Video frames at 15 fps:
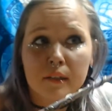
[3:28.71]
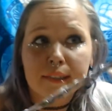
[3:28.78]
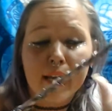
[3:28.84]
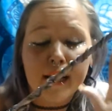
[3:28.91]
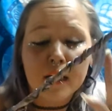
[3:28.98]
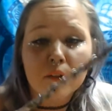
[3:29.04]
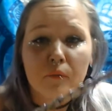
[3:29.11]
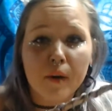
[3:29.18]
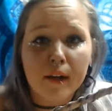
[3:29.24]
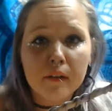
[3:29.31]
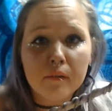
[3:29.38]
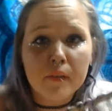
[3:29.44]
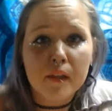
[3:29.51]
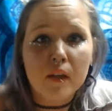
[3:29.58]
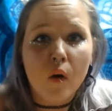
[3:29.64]
getting rid of
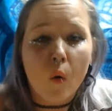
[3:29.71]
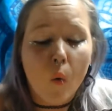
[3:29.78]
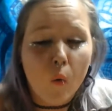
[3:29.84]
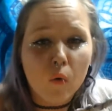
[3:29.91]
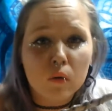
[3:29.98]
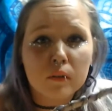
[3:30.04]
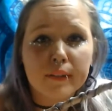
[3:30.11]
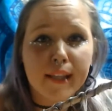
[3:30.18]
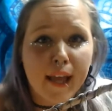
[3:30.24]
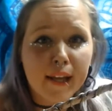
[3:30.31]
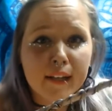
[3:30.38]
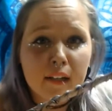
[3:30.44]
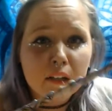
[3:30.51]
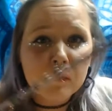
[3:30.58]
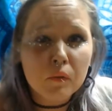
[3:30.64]
the old
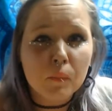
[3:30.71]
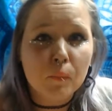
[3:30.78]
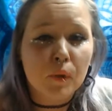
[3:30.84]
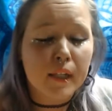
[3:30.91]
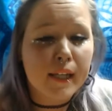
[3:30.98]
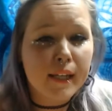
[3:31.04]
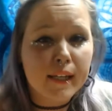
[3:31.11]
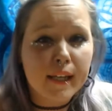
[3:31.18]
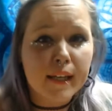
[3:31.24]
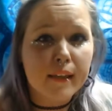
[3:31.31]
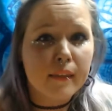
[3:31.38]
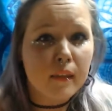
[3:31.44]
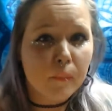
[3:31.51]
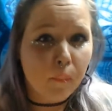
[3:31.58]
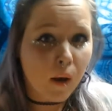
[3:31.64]
negative and bringing in
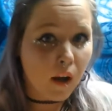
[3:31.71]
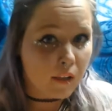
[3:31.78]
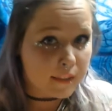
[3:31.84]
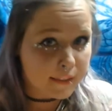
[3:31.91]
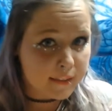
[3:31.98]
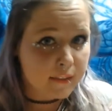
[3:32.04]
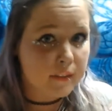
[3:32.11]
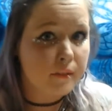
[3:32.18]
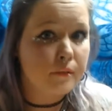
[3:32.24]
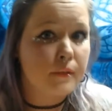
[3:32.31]
the positive,